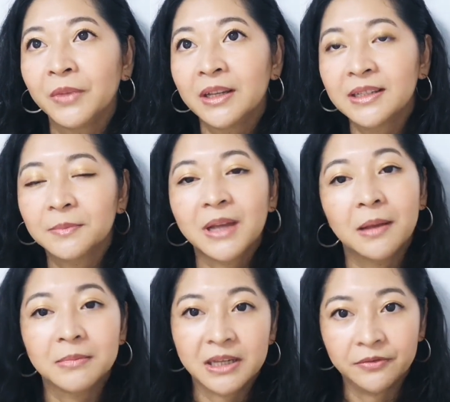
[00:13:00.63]

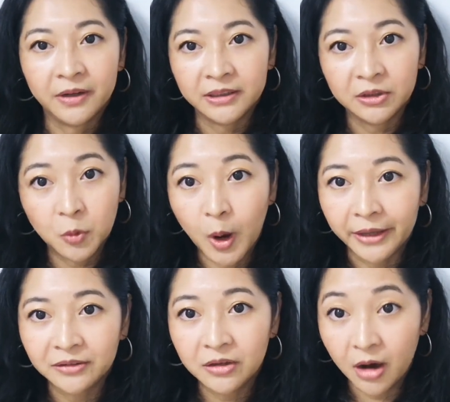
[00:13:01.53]
Sometimes I find it
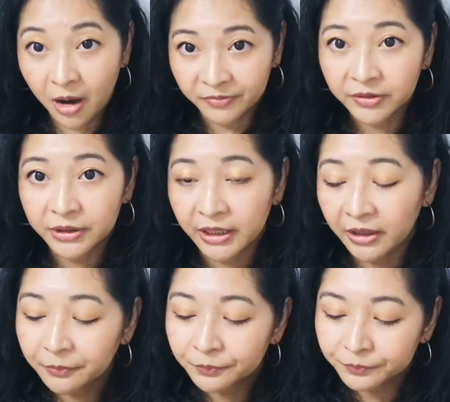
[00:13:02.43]
quite comforting